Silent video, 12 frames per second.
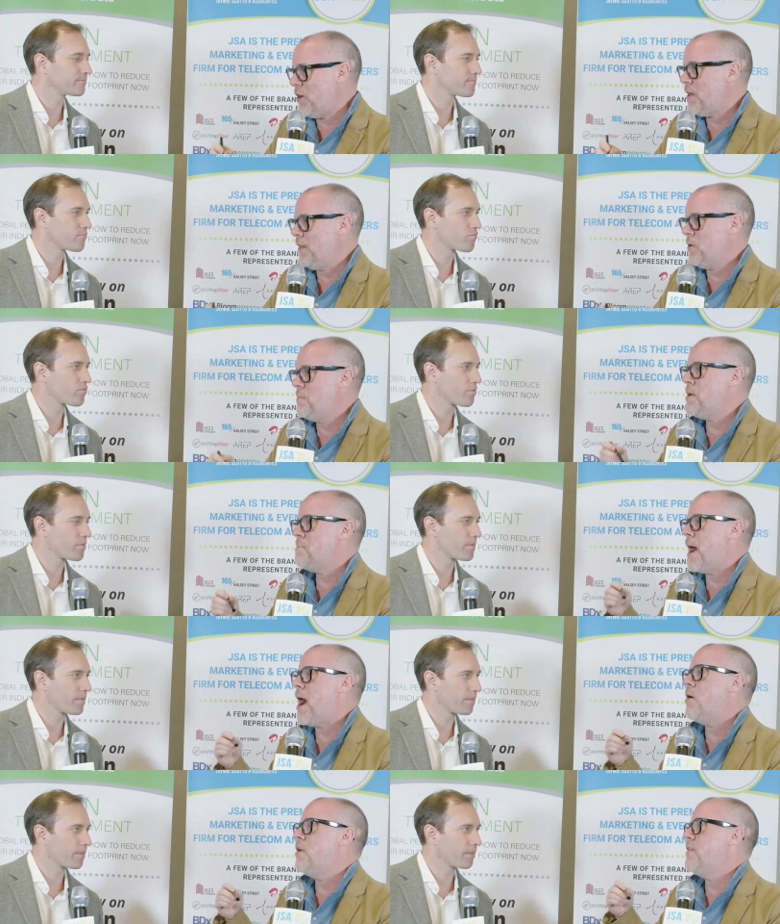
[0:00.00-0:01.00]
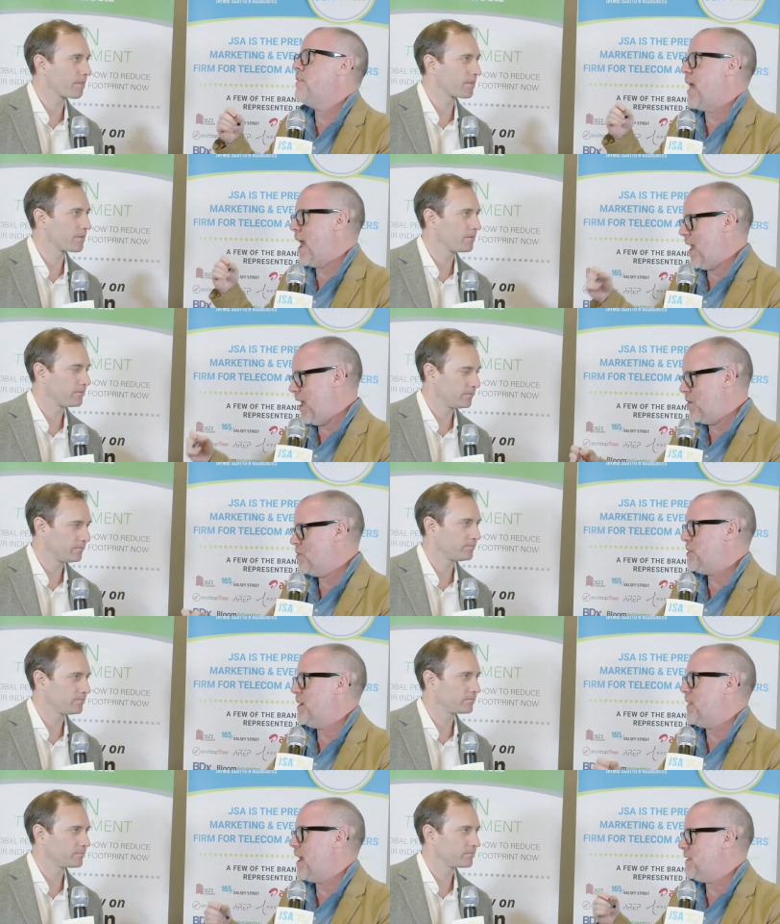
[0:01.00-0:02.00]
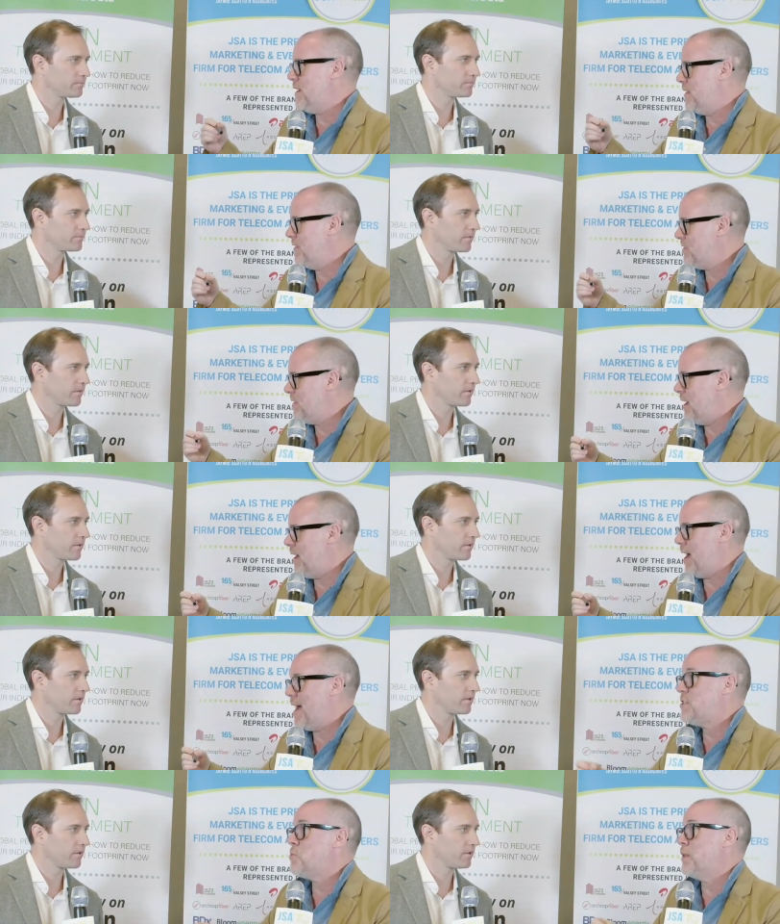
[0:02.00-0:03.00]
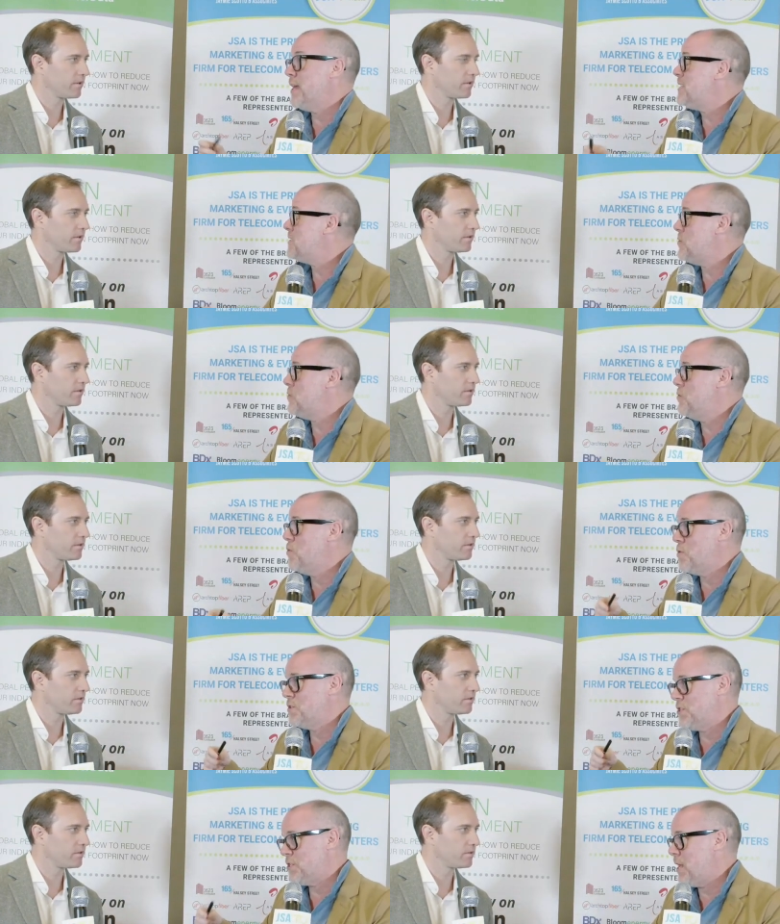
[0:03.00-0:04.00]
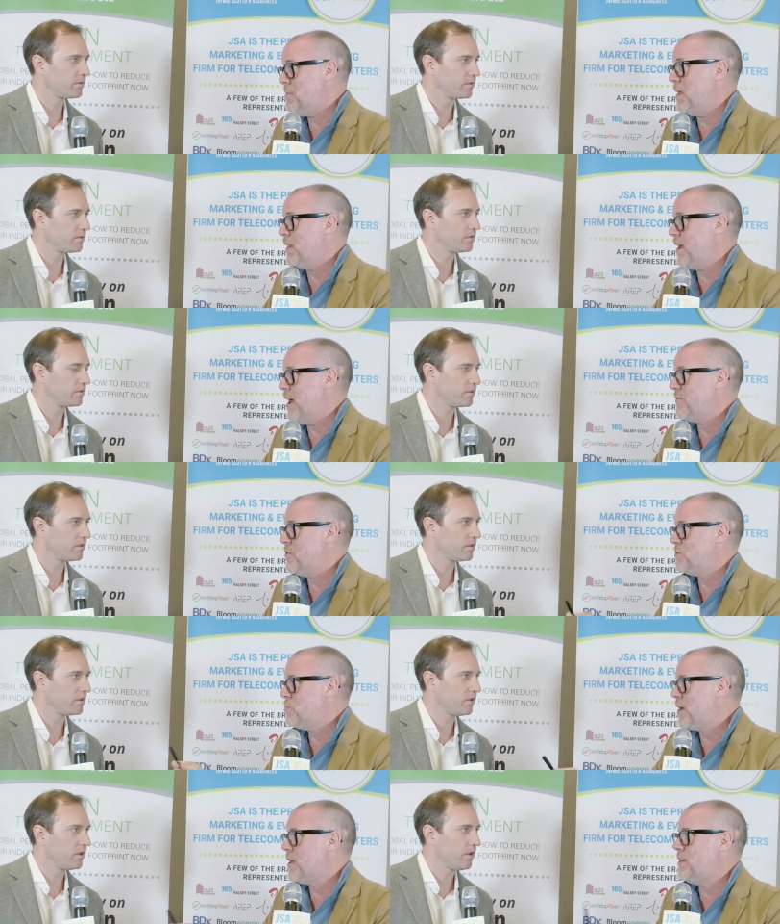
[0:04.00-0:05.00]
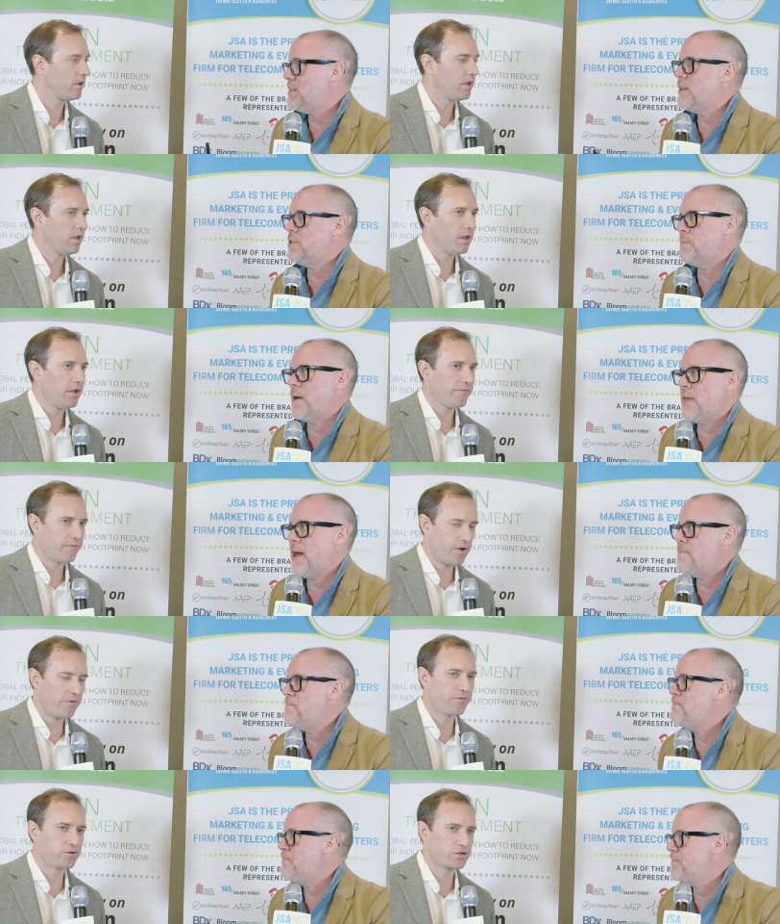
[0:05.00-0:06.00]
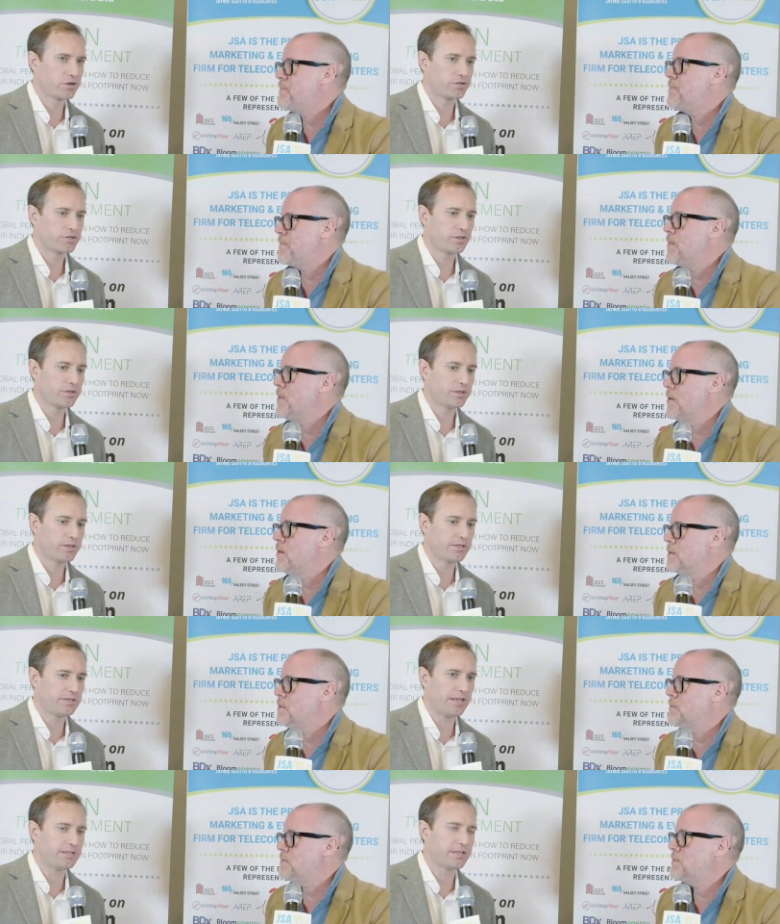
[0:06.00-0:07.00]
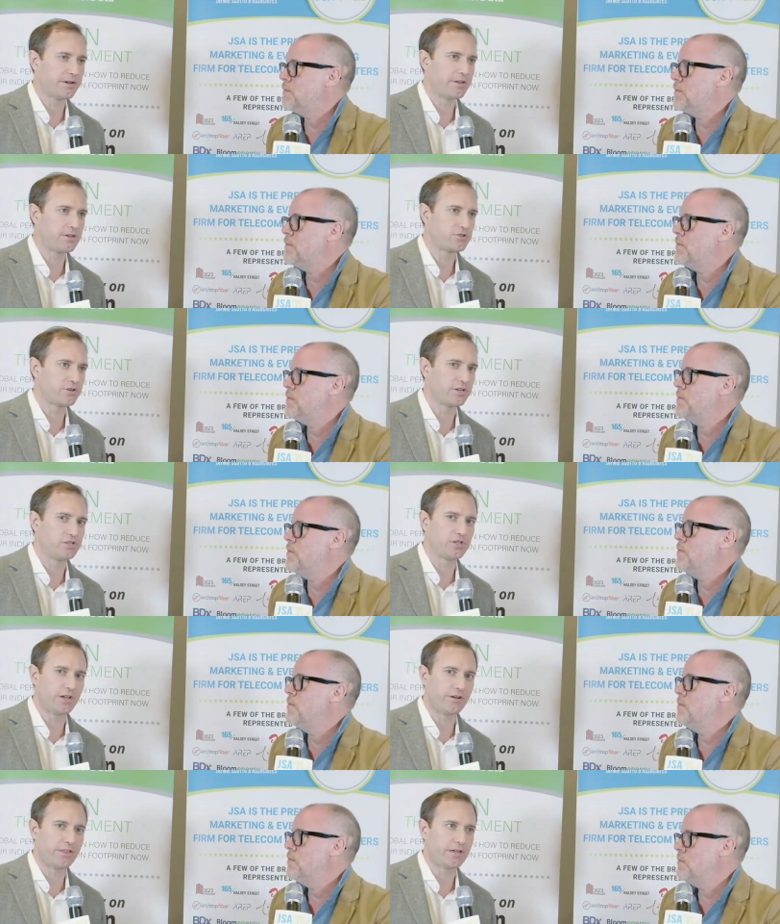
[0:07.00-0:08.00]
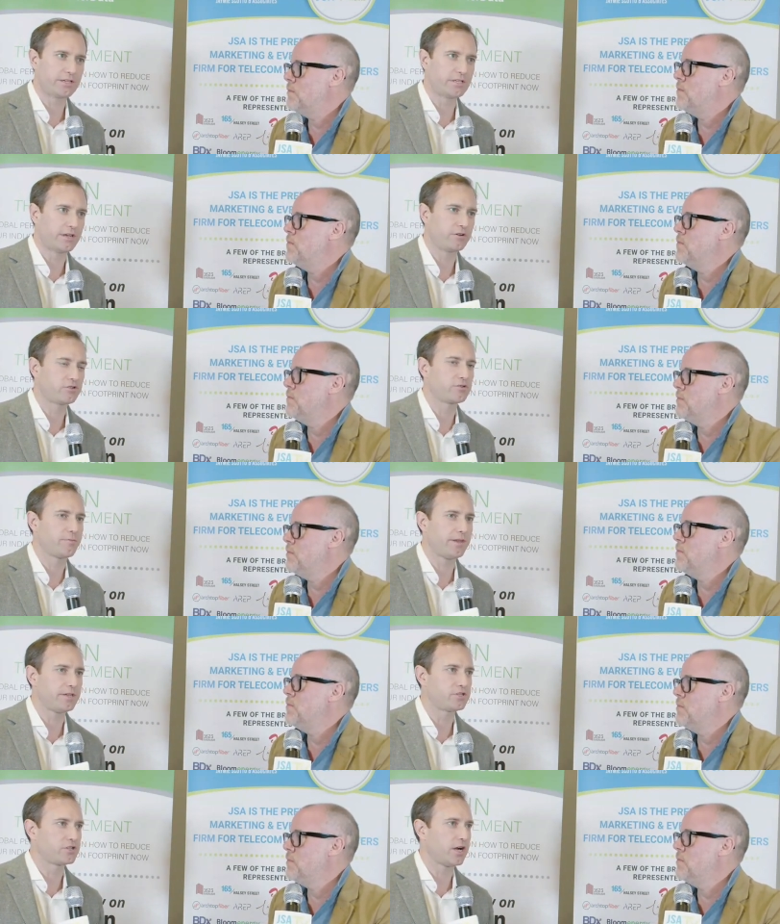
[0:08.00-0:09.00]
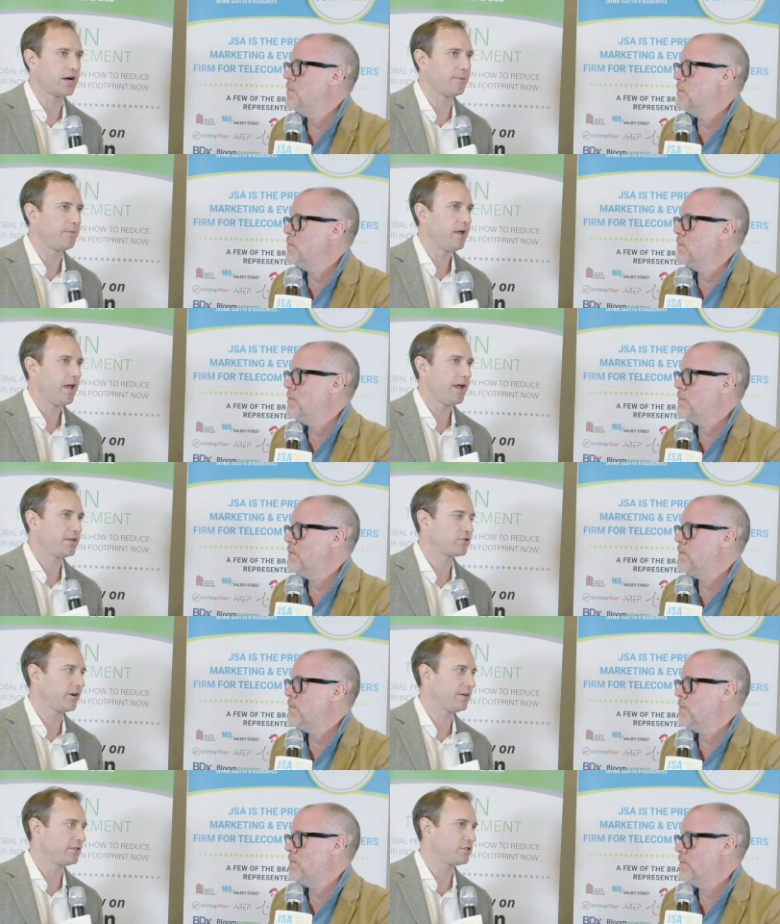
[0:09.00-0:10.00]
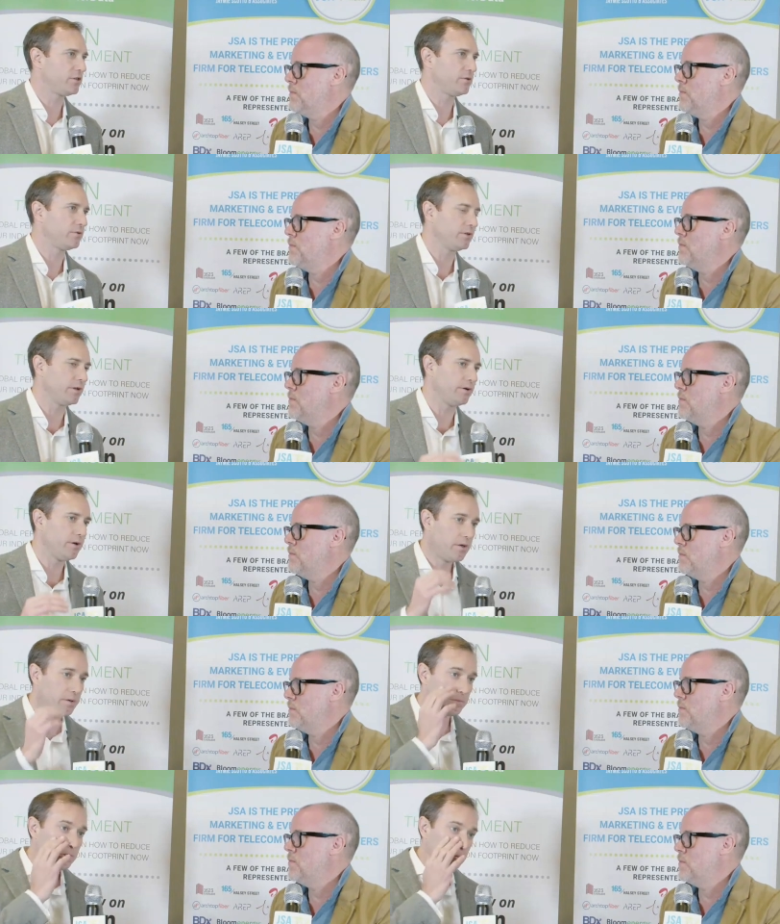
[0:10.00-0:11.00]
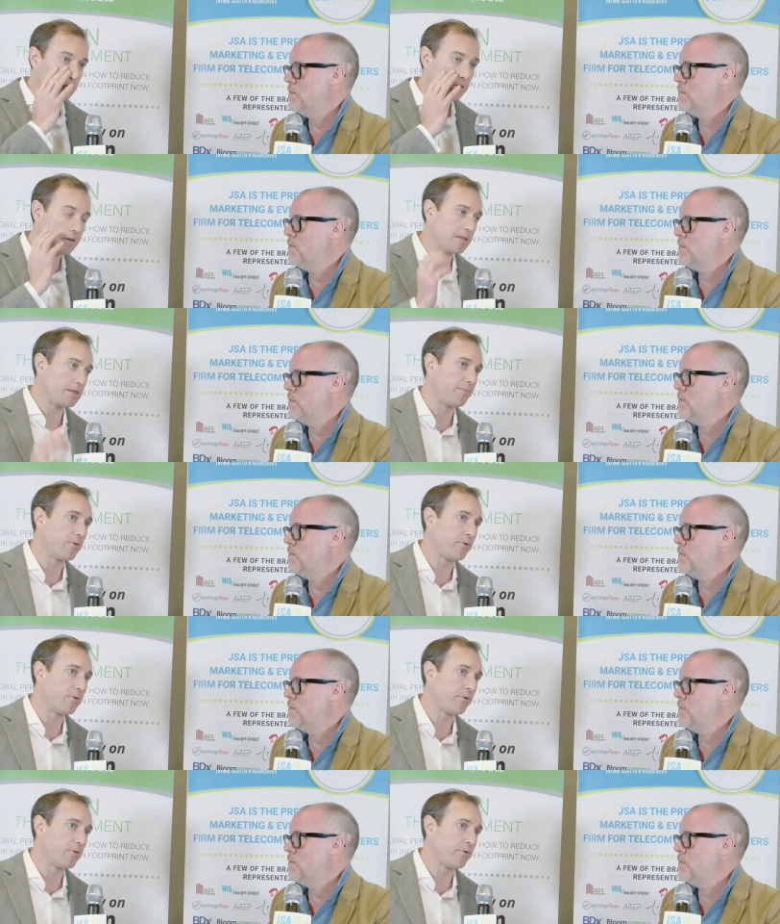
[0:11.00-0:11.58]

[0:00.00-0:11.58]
Speaker 1: talk a little bit about that energy and that, and uh, as it relates to your sustainability efforts. What can you tell us about that?
Speaker 2: For sure. So the, the data center industry in general, I think, has done a tremendous job at trying to, you know, be the, the